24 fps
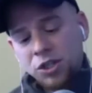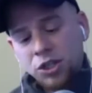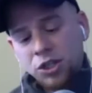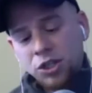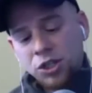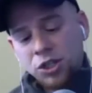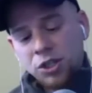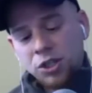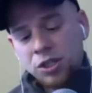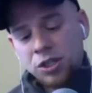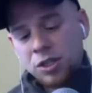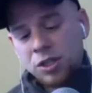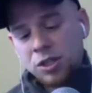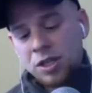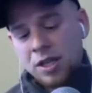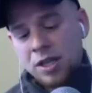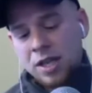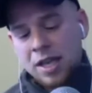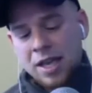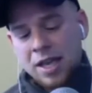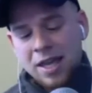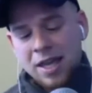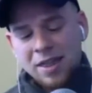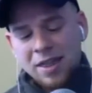which
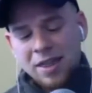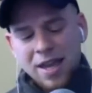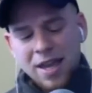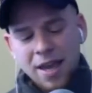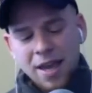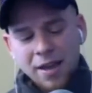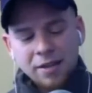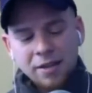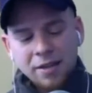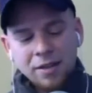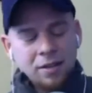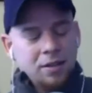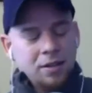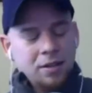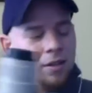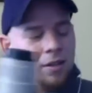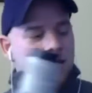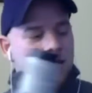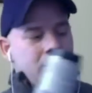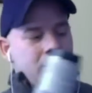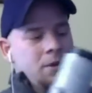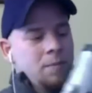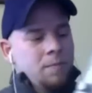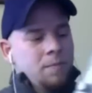in the end,
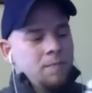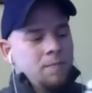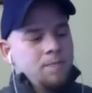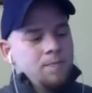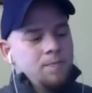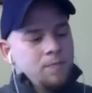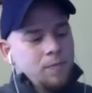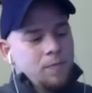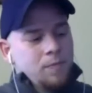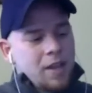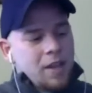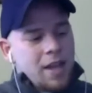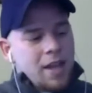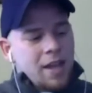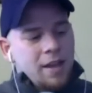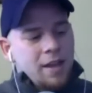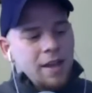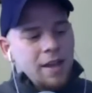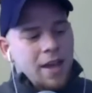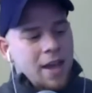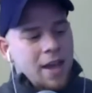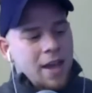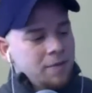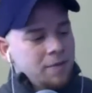
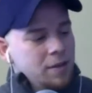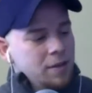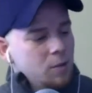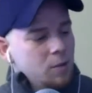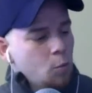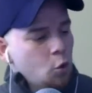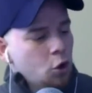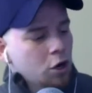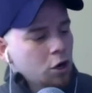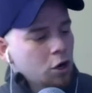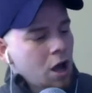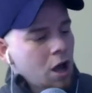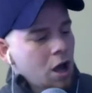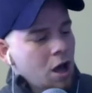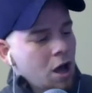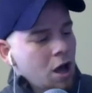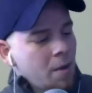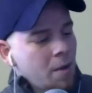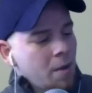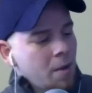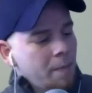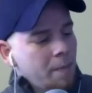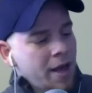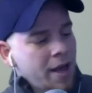having a more
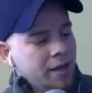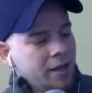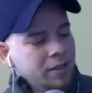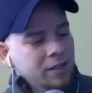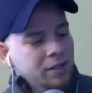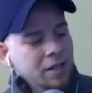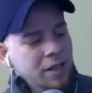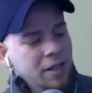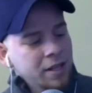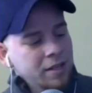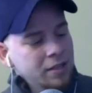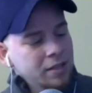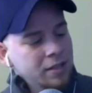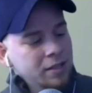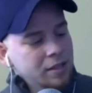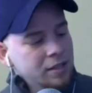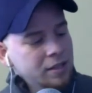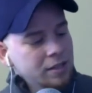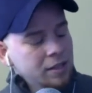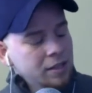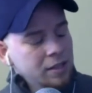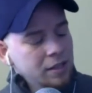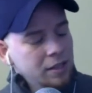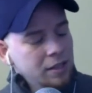compact
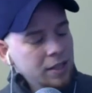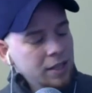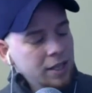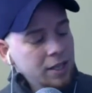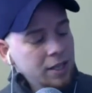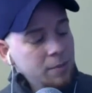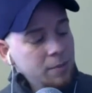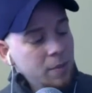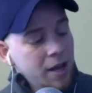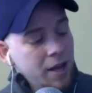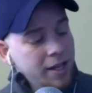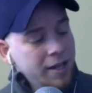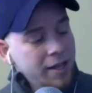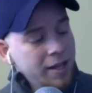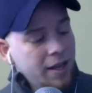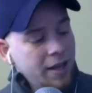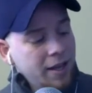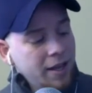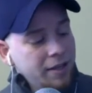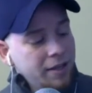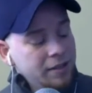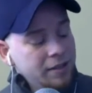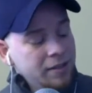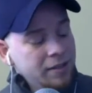lens, in my
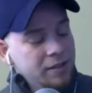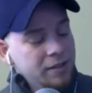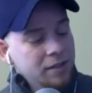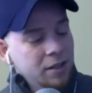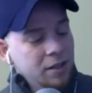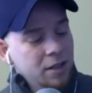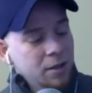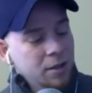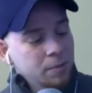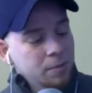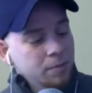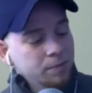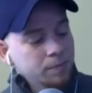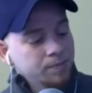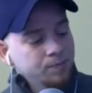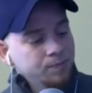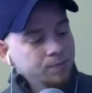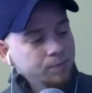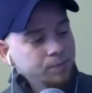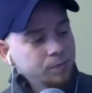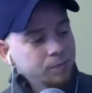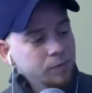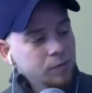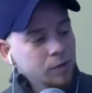case,
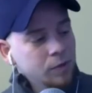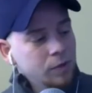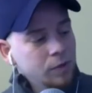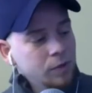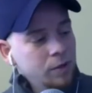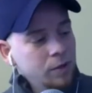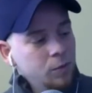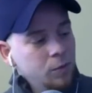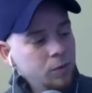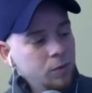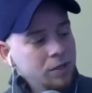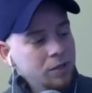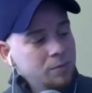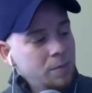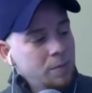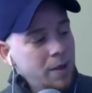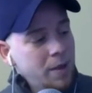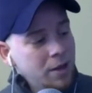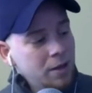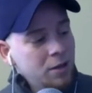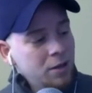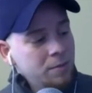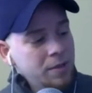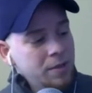was
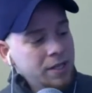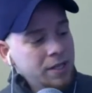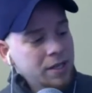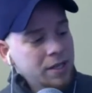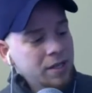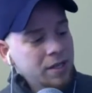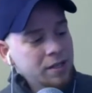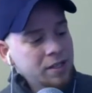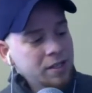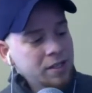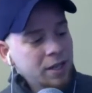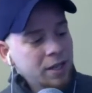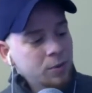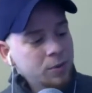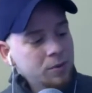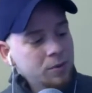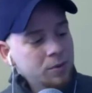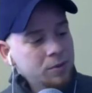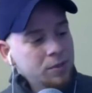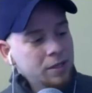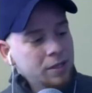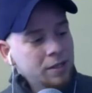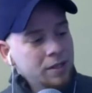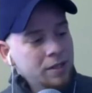better because
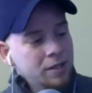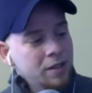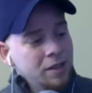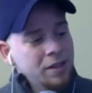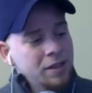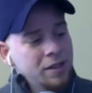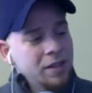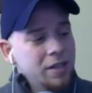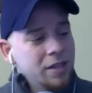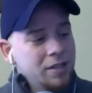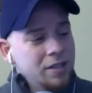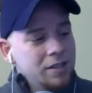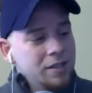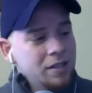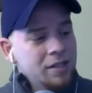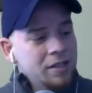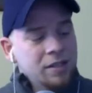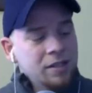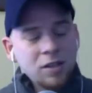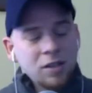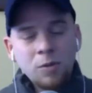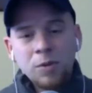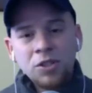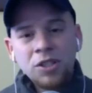the lens is
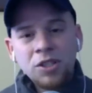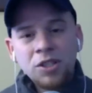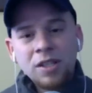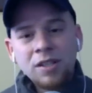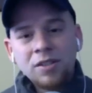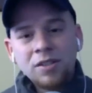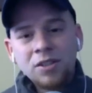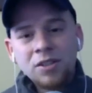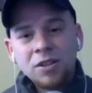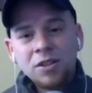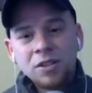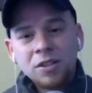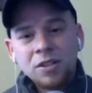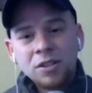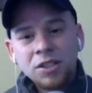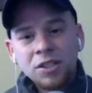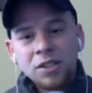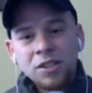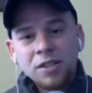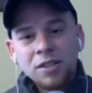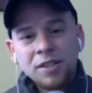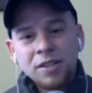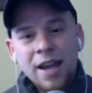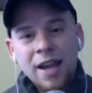so much easier to
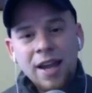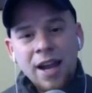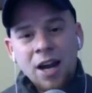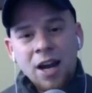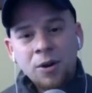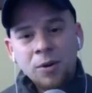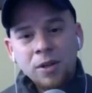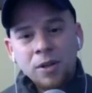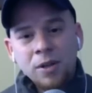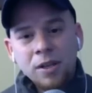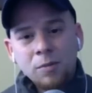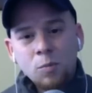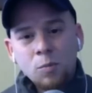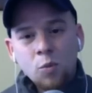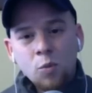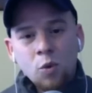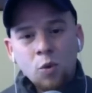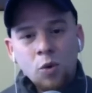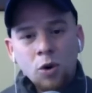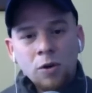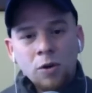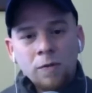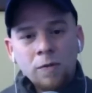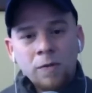just carry in
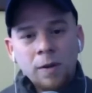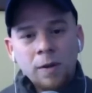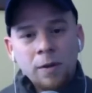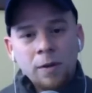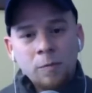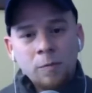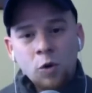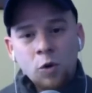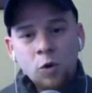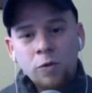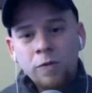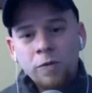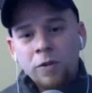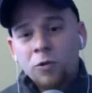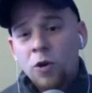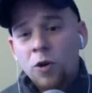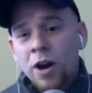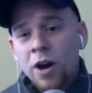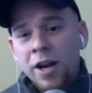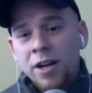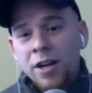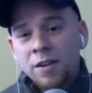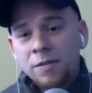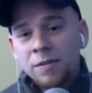more
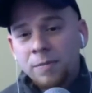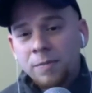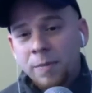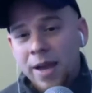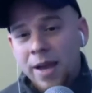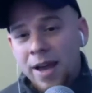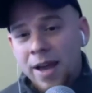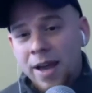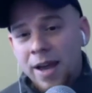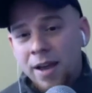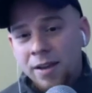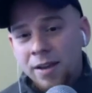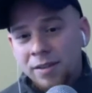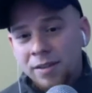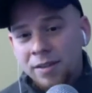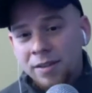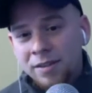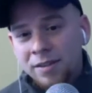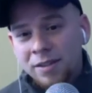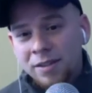variety of bags.